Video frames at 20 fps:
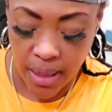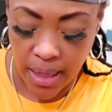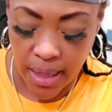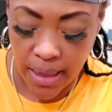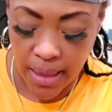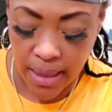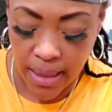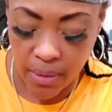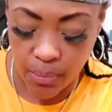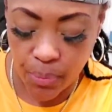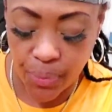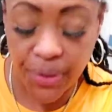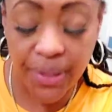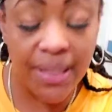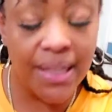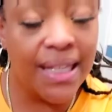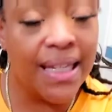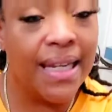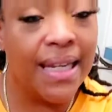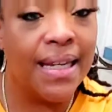and then
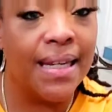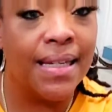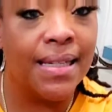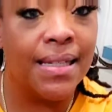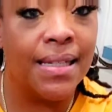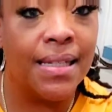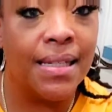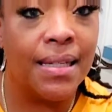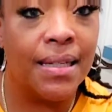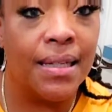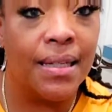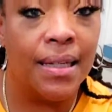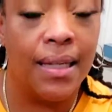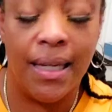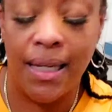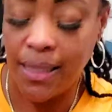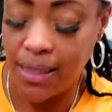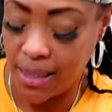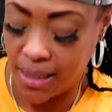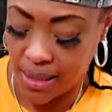put these
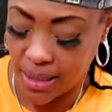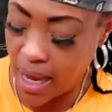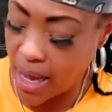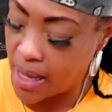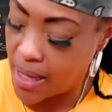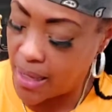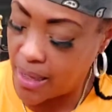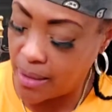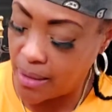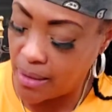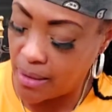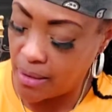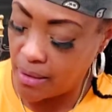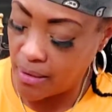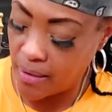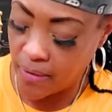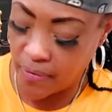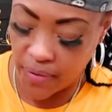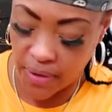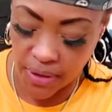inside
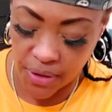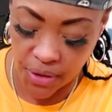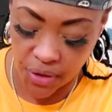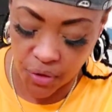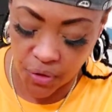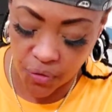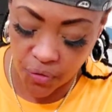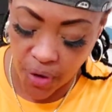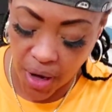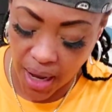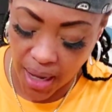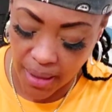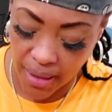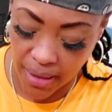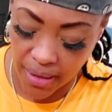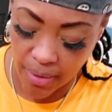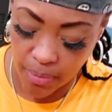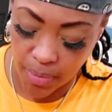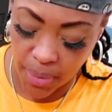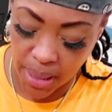of the CIROC
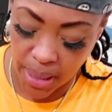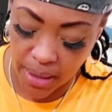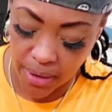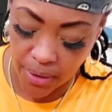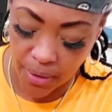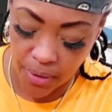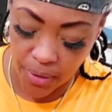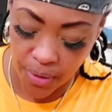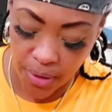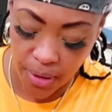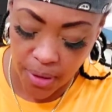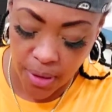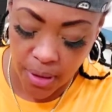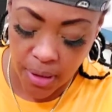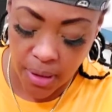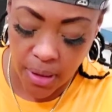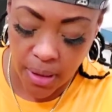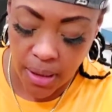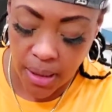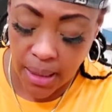bottle
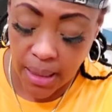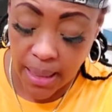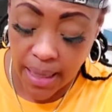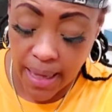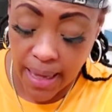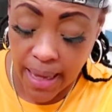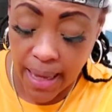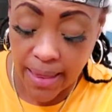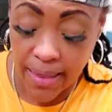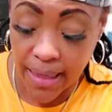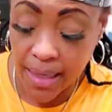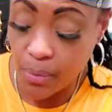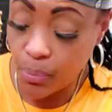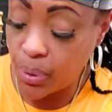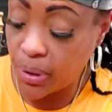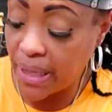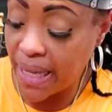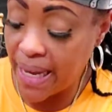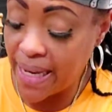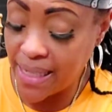and then
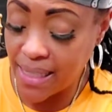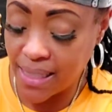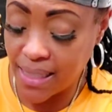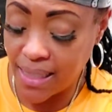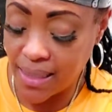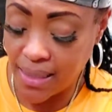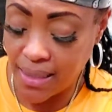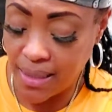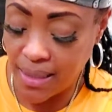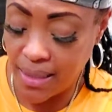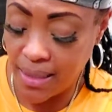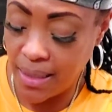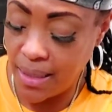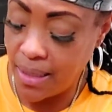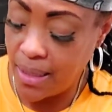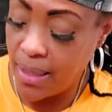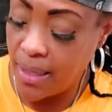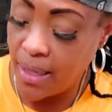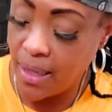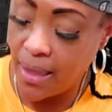place
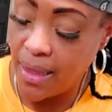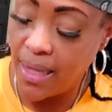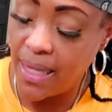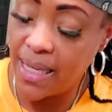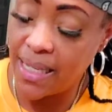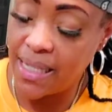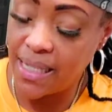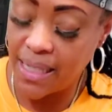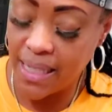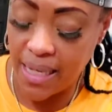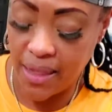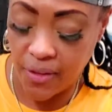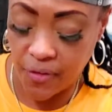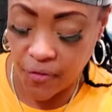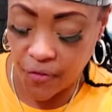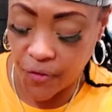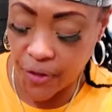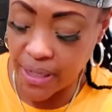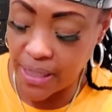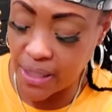this in the
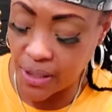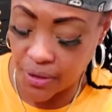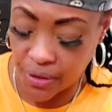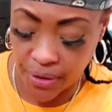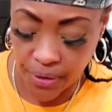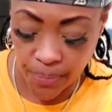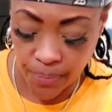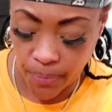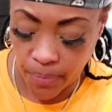freezer.